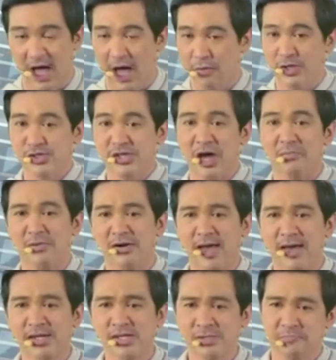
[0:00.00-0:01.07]
I will
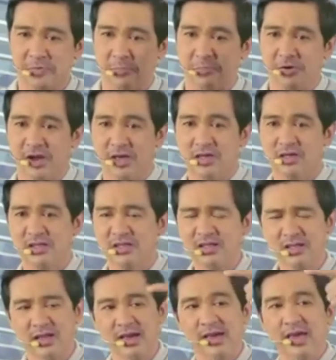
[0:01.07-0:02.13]
summarize:
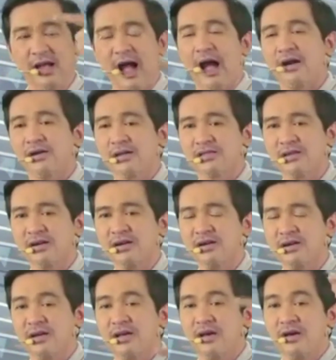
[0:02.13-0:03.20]
preparation,
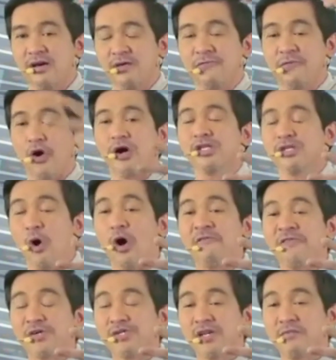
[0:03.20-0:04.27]
character, of course,
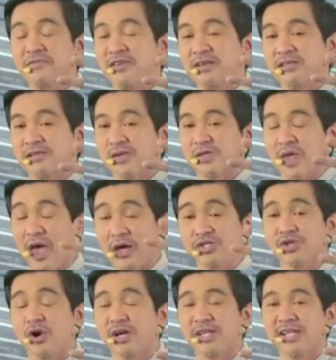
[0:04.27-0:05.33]
offer something that is
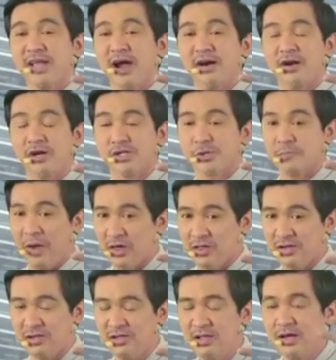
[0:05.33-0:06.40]
extraordinary or
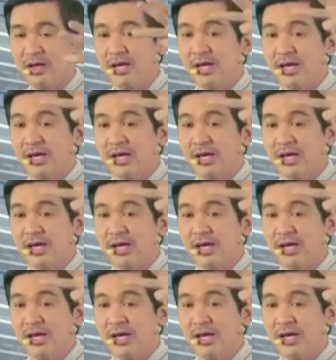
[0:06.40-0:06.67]
special.